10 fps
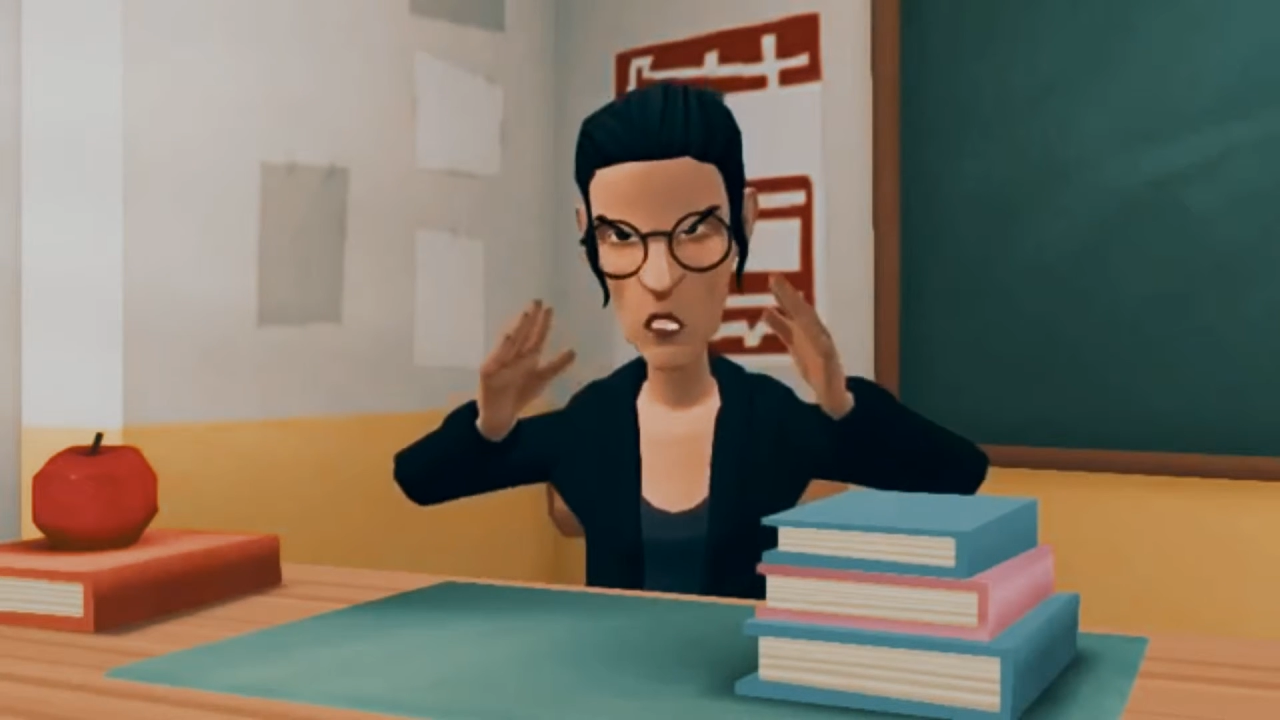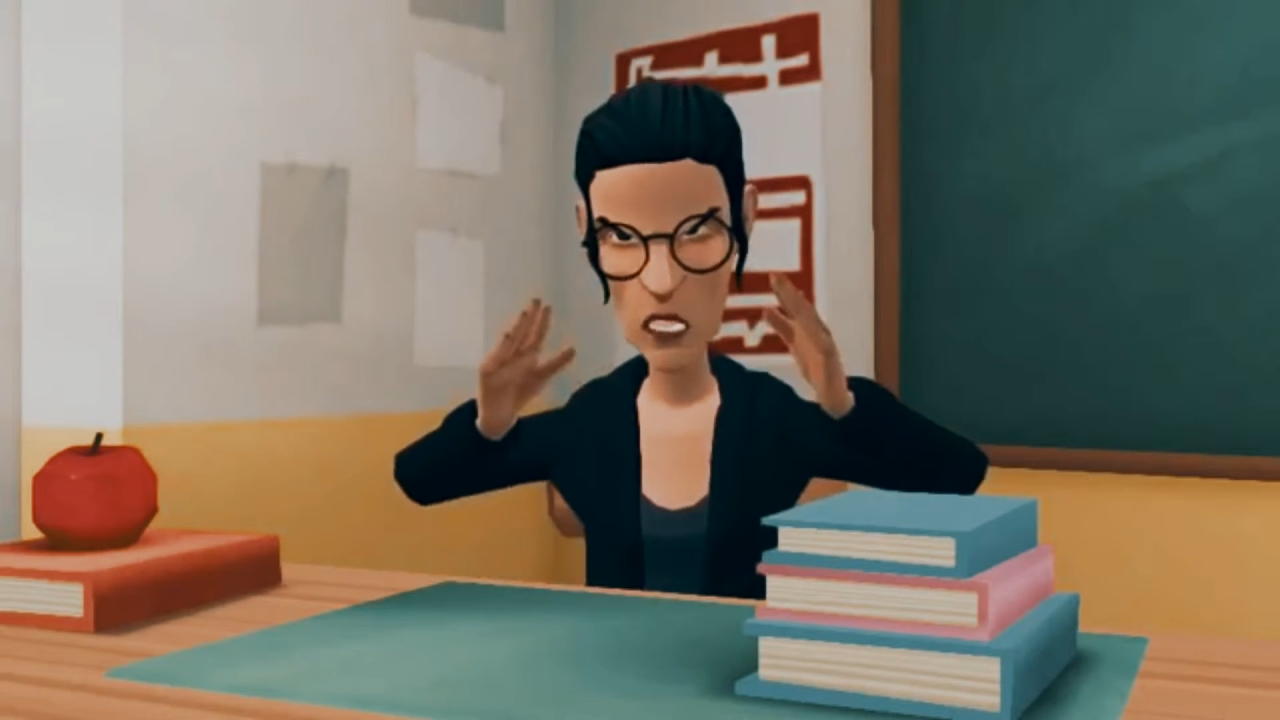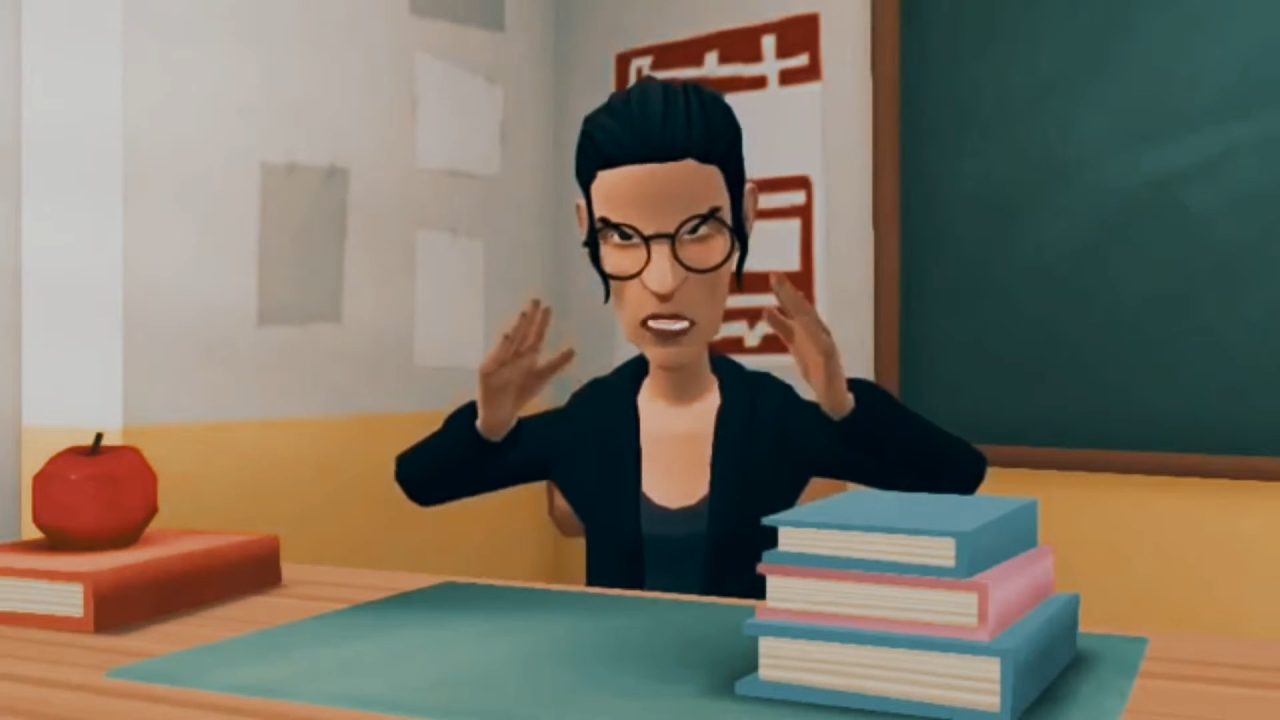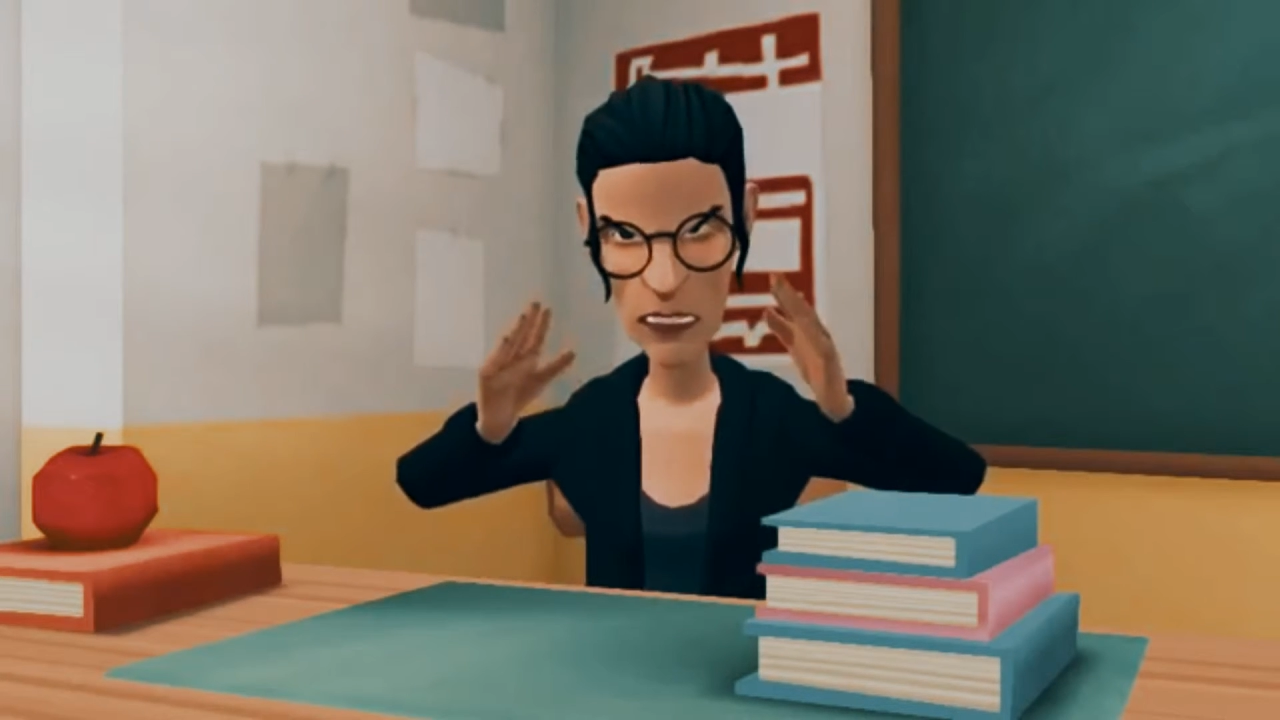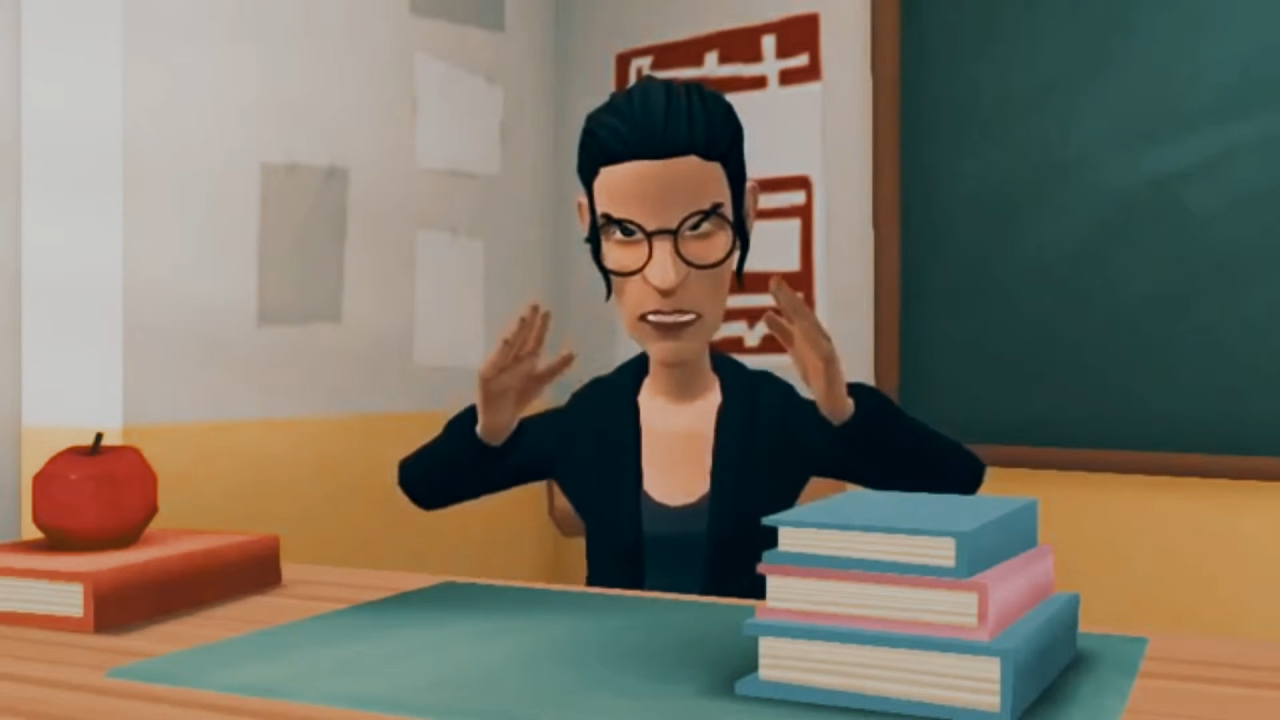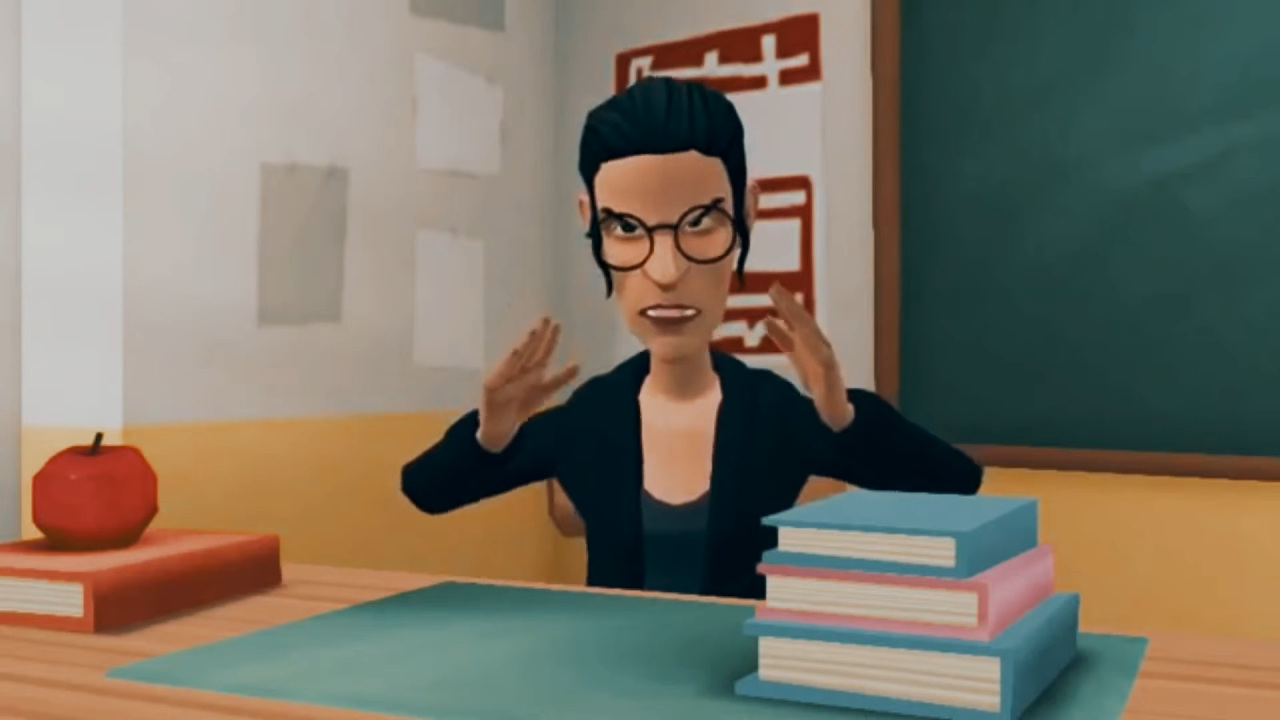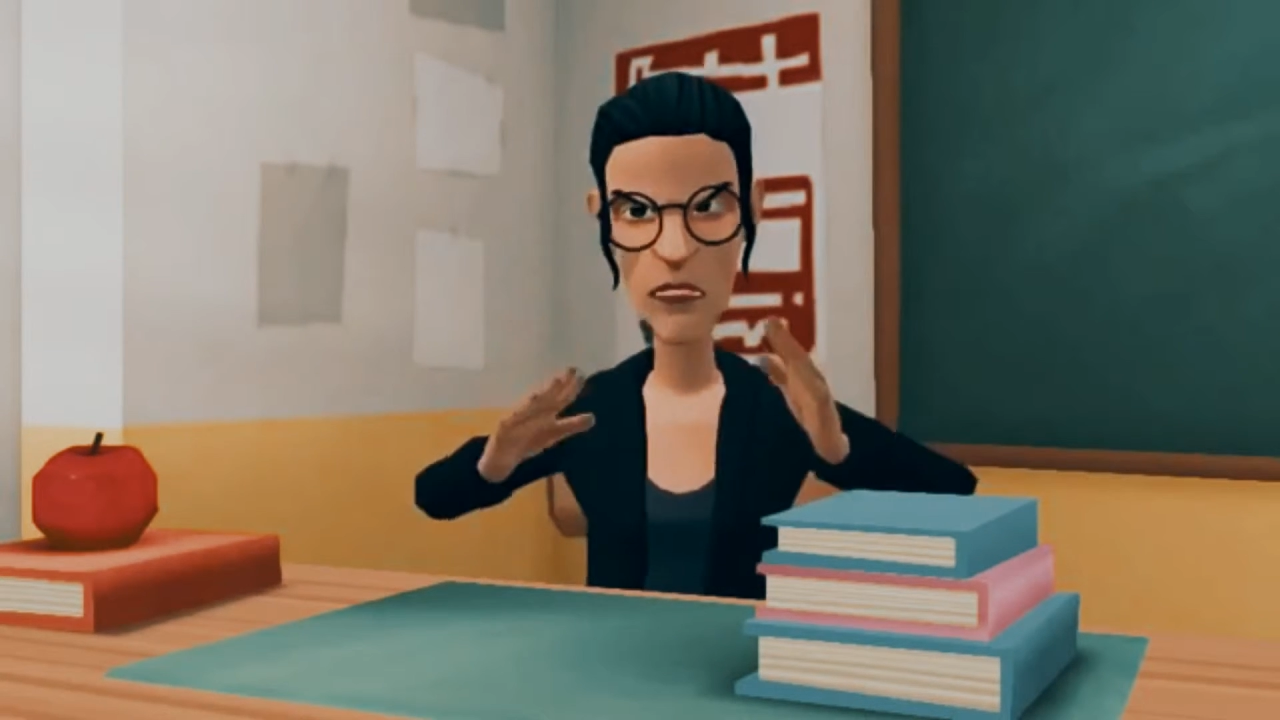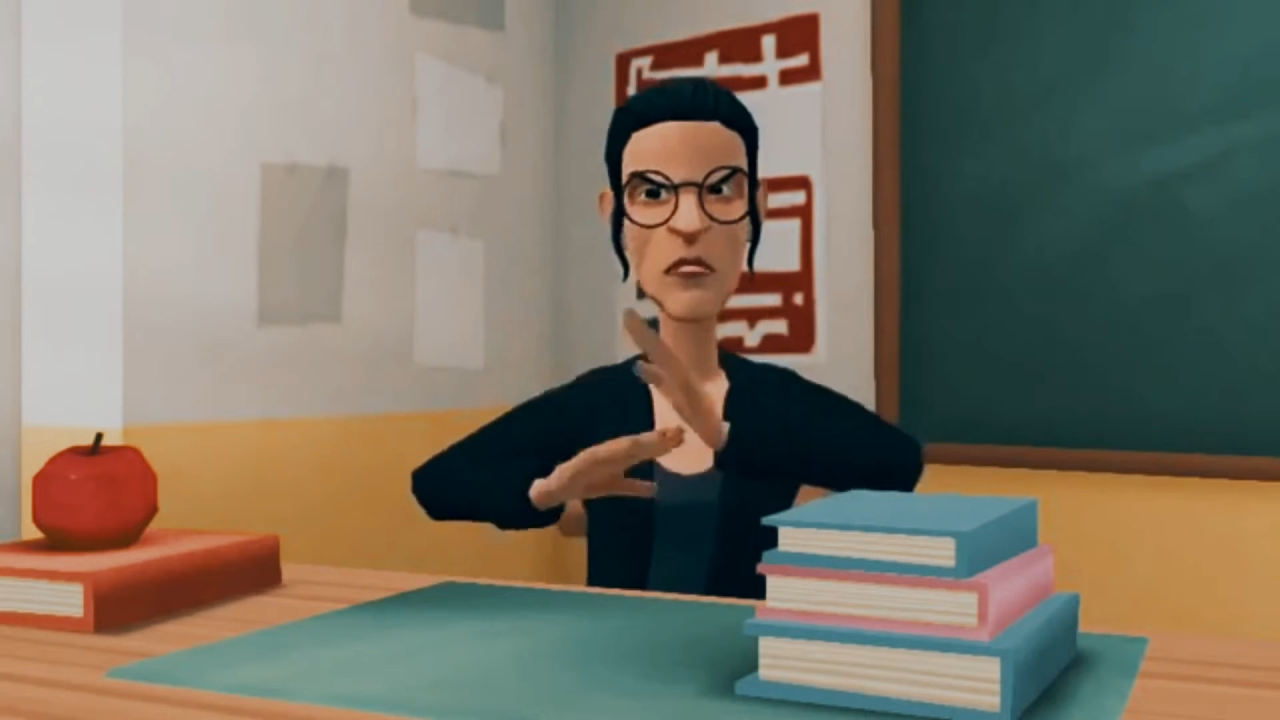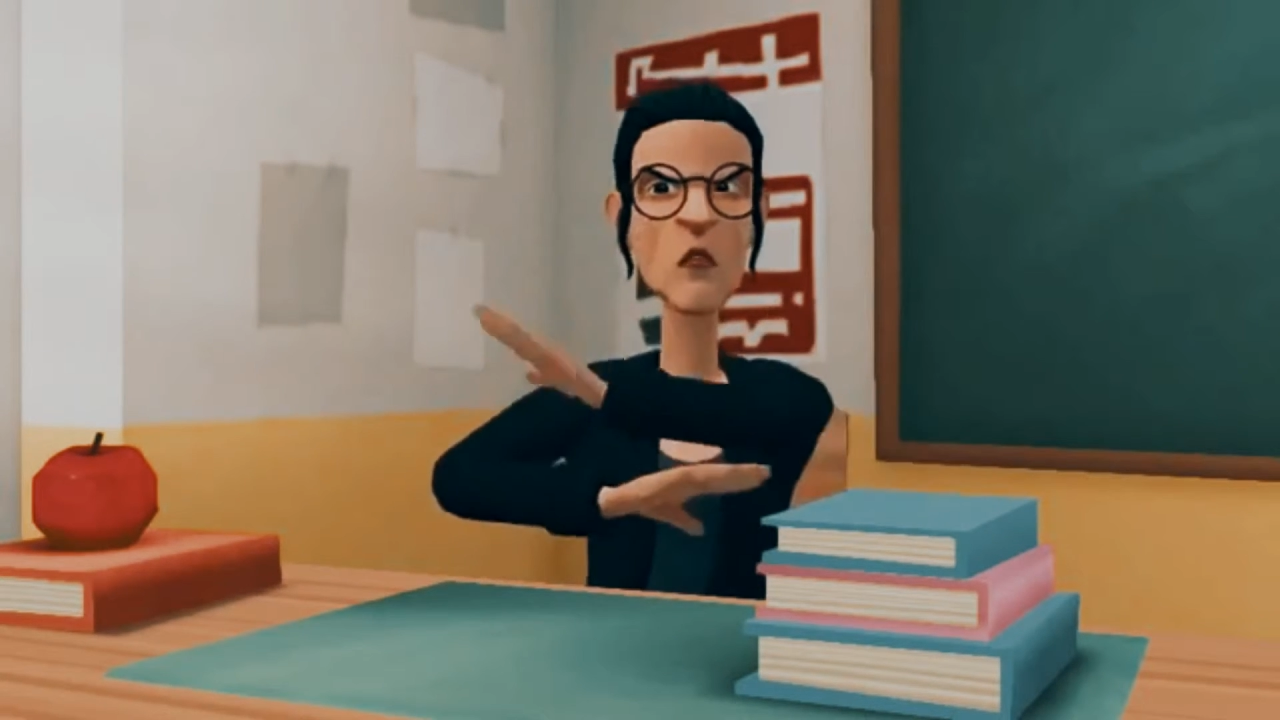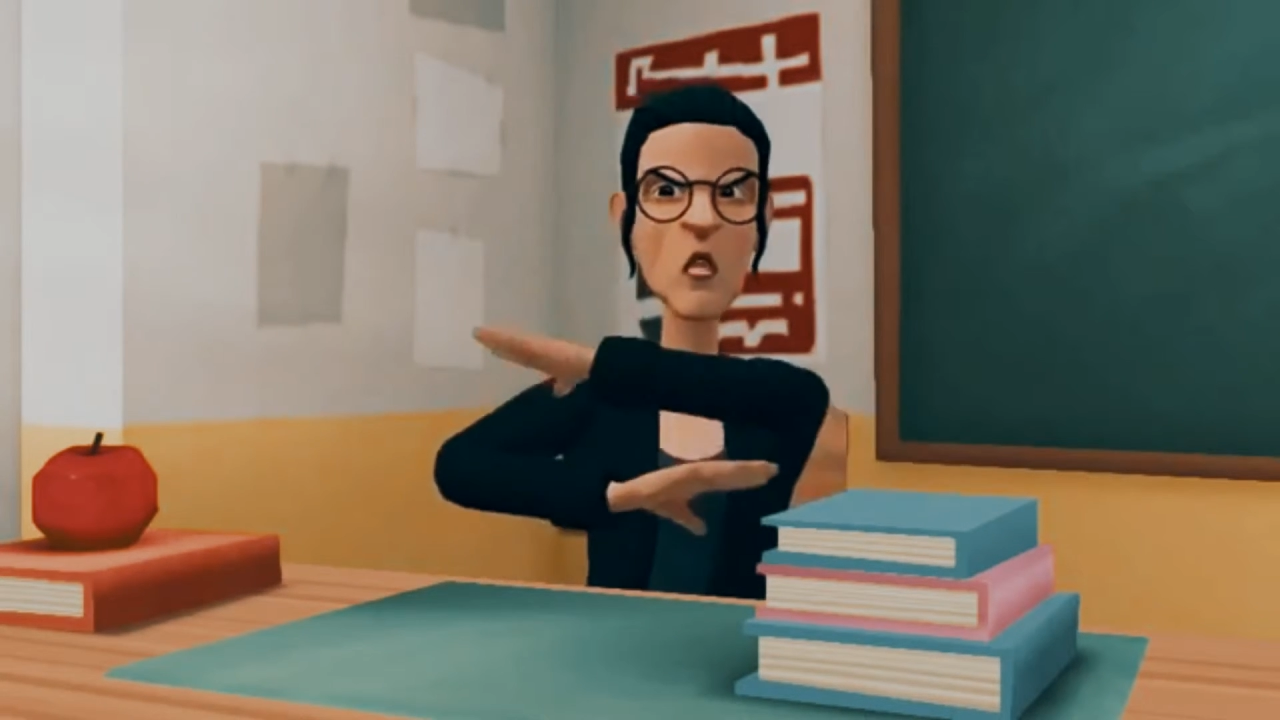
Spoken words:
Or just look for